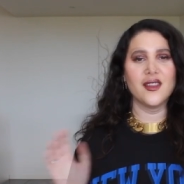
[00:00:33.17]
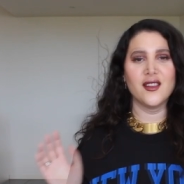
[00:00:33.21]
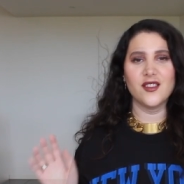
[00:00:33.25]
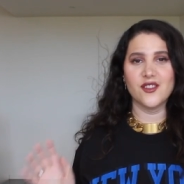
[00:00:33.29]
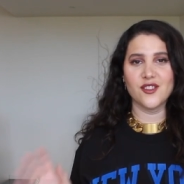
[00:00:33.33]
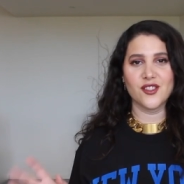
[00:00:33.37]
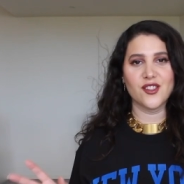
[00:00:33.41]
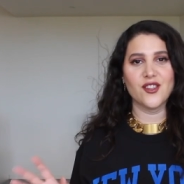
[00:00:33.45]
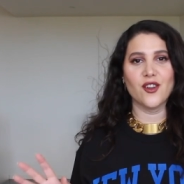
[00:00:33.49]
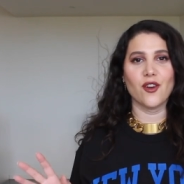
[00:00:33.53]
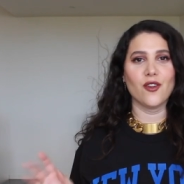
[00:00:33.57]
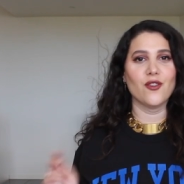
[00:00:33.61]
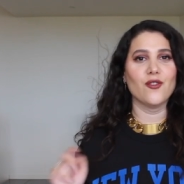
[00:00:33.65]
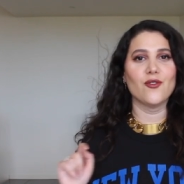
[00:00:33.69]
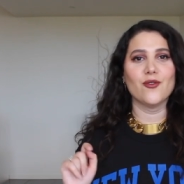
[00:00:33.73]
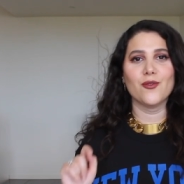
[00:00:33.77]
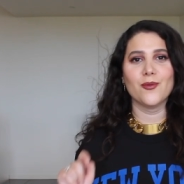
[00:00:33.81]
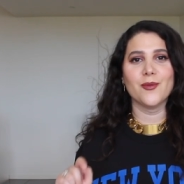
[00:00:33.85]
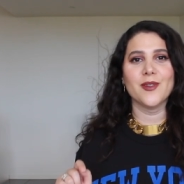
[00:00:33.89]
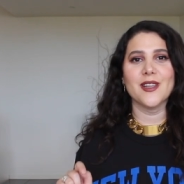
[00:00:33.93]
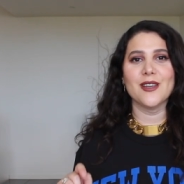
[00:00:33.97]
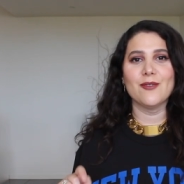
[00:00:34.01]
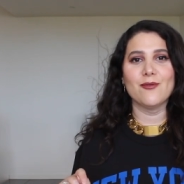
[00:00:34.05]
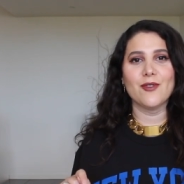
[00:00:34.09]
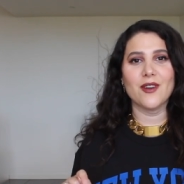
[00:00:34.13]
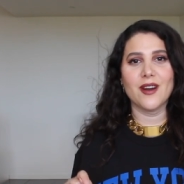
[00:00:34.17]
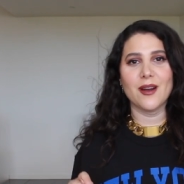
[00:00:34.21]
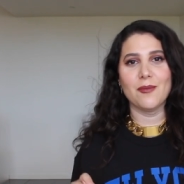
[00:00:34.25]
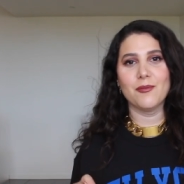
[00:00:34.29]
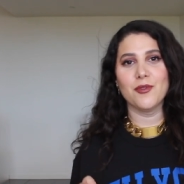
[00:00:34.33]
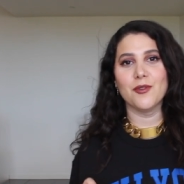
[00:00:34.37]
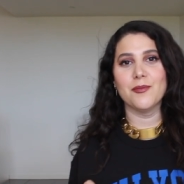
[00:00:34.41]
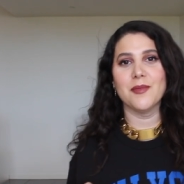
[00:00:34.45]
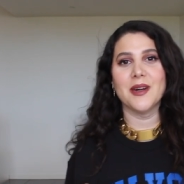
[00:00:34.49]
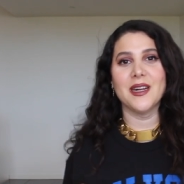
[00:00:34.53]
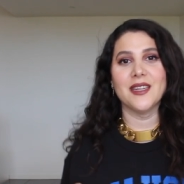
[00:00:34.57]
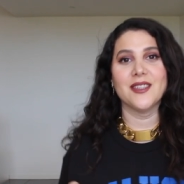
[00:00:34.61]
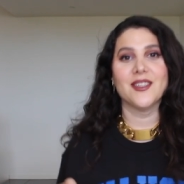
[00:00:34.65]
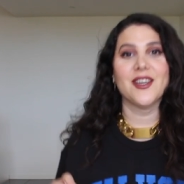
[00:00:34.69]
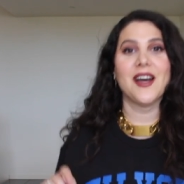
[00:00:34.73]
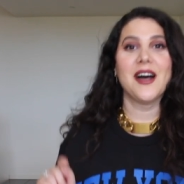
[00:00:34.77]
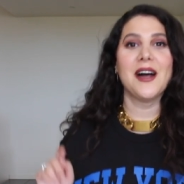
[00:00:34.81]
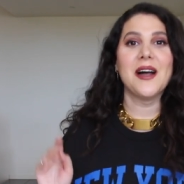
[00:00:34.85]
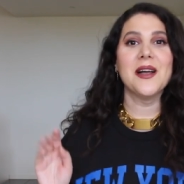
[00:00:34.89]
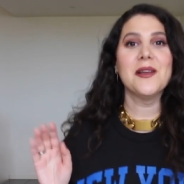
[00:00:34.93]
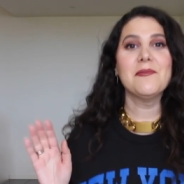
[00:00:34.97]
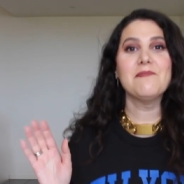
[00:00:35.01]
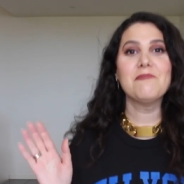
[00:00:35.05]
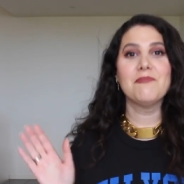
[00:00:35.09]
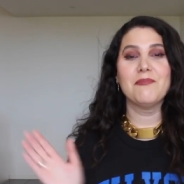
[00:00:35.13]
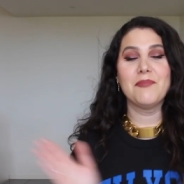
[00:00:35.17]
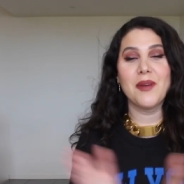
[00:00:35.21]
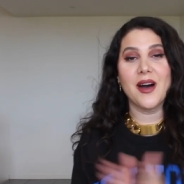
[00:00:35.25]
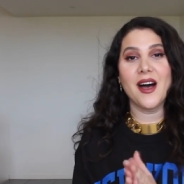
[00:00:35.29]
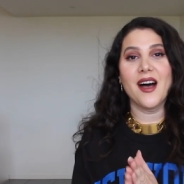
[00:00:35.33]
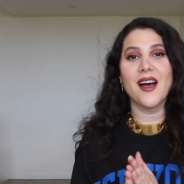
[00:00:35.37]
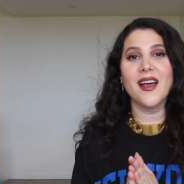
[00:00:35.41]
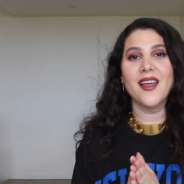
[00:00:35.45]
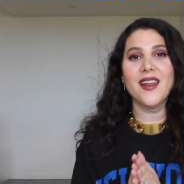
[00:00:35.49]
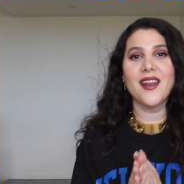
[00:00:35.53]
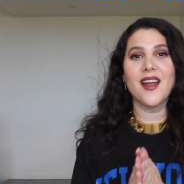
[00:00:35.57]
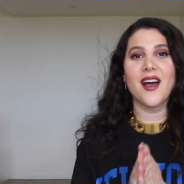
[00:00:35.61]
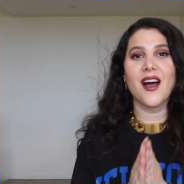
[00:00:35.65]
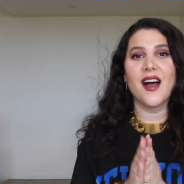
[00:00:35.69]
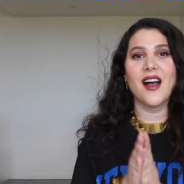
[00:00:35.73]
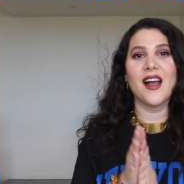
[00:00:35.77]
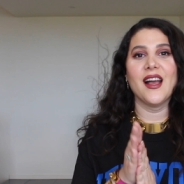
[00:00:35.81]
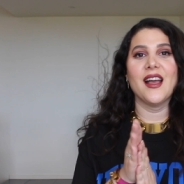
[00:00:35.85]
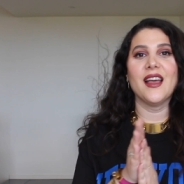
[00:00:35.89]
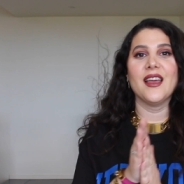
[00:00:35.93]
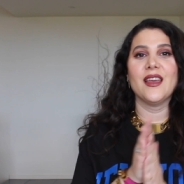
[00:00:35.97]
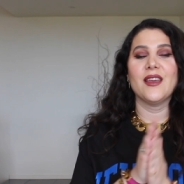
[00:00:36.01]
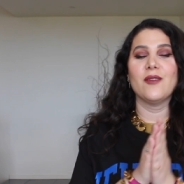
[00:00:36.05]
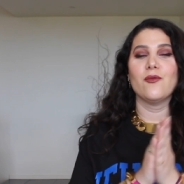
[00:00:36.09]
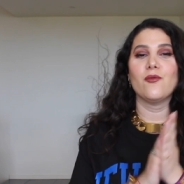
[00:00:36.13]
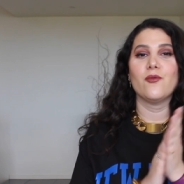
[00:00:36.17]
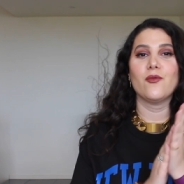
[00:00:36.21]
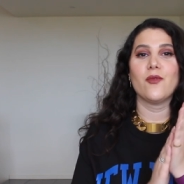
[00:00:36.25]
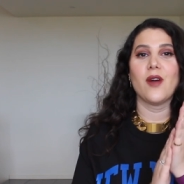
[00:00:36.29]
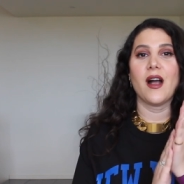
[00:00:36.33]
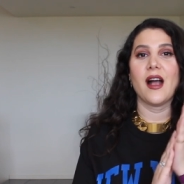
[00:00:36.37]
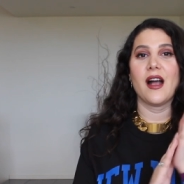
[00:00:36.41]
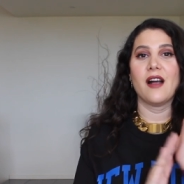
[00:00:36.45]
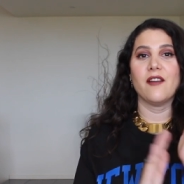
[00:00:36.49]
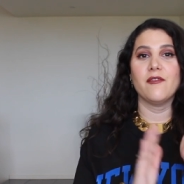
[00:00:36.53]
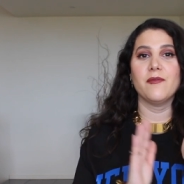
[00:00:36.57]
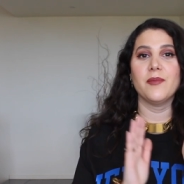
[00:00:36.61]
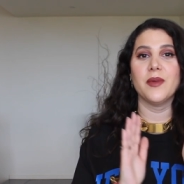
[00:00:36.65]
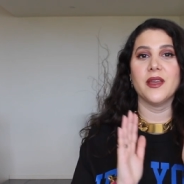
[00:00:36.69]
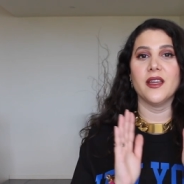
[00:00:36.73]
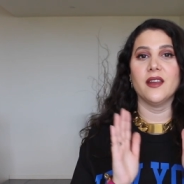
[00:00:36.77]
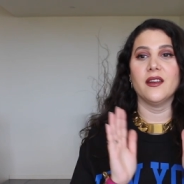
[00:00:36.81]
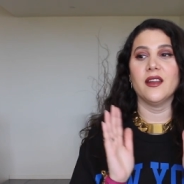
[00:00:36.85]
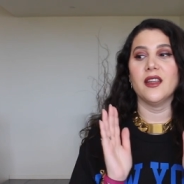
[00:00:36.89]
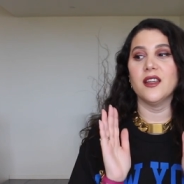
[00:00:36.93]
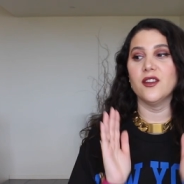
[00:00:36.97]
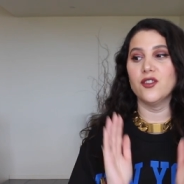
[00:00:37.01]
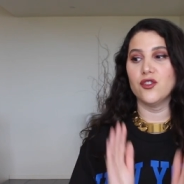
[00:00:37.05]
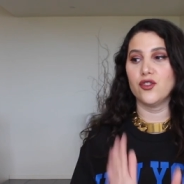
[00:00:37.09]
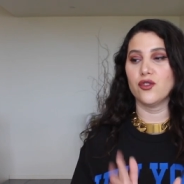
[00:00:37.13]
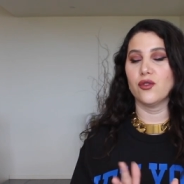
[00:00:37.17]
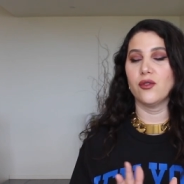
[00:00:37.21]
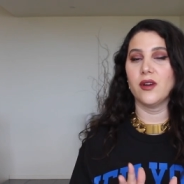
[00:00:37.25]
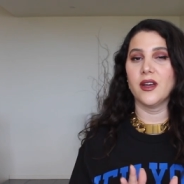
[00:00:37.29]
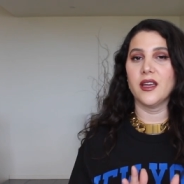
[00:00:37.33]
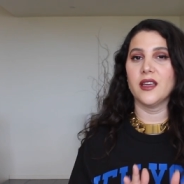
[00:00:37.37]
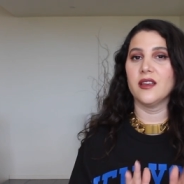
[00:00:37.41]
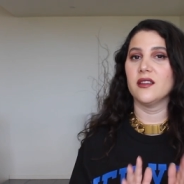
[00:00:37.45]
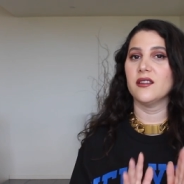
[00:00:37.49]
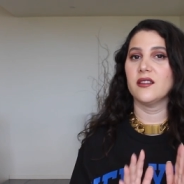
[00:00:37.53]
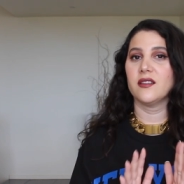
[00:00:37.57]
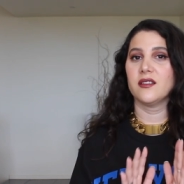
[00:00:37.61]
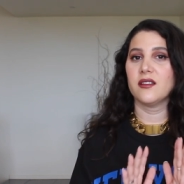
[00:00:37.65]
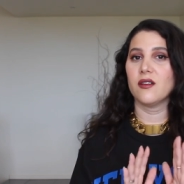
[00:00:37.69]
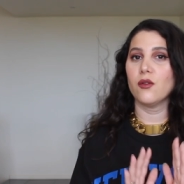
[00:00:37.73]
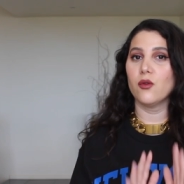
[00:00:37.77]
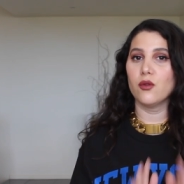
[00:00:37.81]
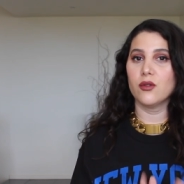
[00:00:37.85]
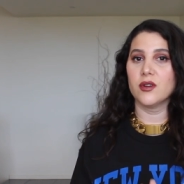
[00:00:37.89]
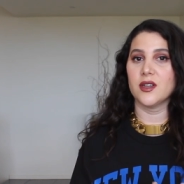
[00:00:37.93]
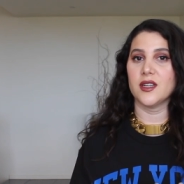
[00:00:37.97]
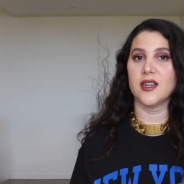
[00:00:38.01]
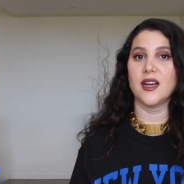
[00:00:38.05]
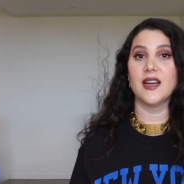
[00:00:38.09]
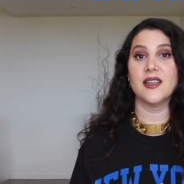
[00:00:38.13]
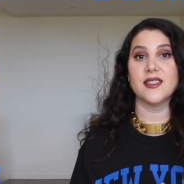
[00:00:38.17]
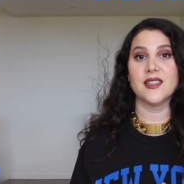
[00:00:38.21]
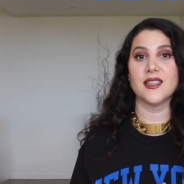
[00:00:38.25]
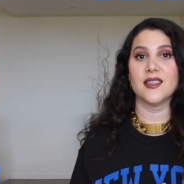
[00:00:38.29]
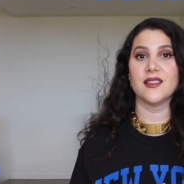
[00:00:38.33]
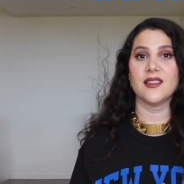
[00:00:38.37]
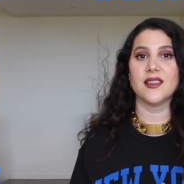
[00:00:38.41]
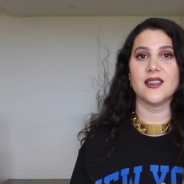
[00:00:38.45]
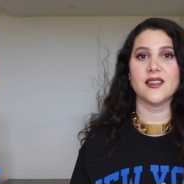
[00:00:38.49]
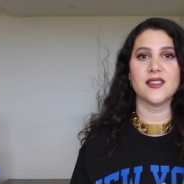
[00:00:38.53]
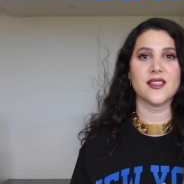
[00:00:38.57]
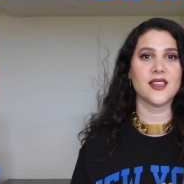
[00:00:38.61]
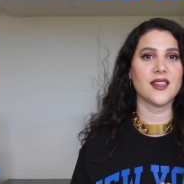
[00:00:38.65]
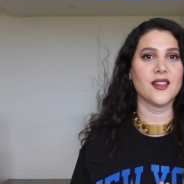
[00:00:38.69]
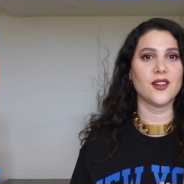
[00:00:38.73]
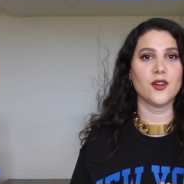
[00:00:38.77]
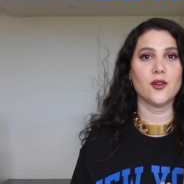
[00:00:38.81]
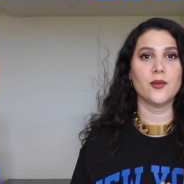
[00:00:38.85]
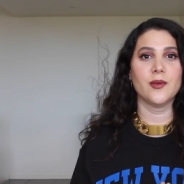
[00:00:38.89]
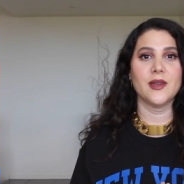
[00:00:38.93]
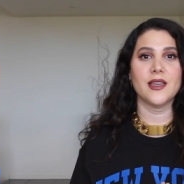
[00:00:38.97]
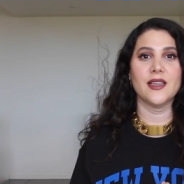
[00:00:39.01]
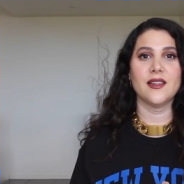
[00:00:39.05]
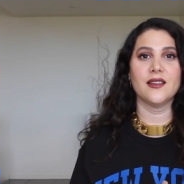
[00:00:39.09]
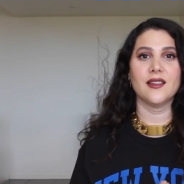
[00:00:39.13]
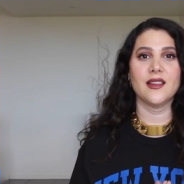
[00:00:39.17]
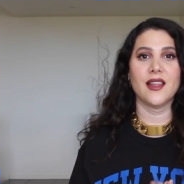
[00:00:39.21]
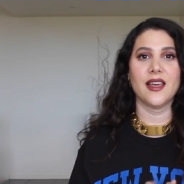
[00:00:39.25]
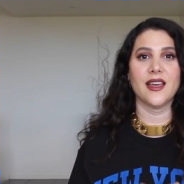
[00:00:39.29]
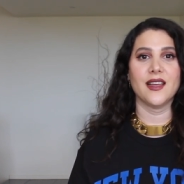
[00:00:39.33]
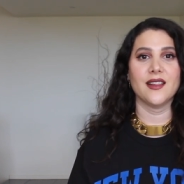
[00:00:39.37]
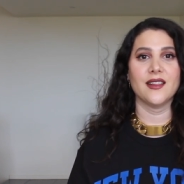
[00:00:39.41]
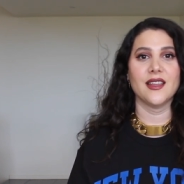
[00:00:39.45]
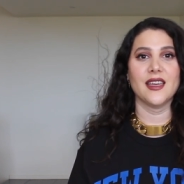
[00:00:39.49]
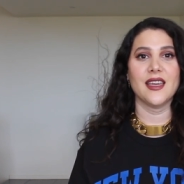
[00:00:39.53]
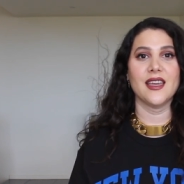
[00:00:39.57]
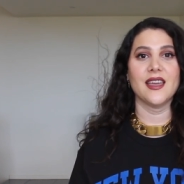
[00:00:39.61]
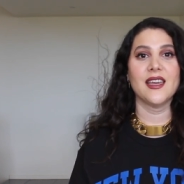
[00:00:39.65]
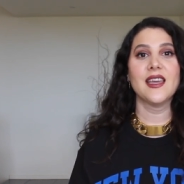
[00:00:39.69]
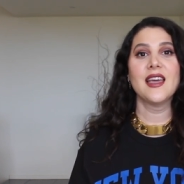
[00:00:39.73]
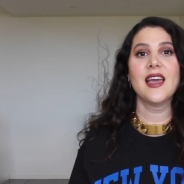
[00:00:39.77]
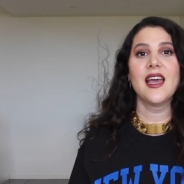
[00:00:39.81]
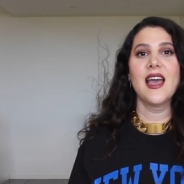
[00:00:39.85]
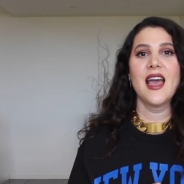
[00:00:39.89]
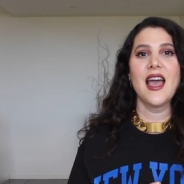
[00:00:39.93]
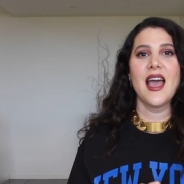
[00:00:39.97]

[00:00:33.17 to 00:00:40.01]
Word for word: It's not normally where I put my time, but I have been enjoying organizing things a little bit lately.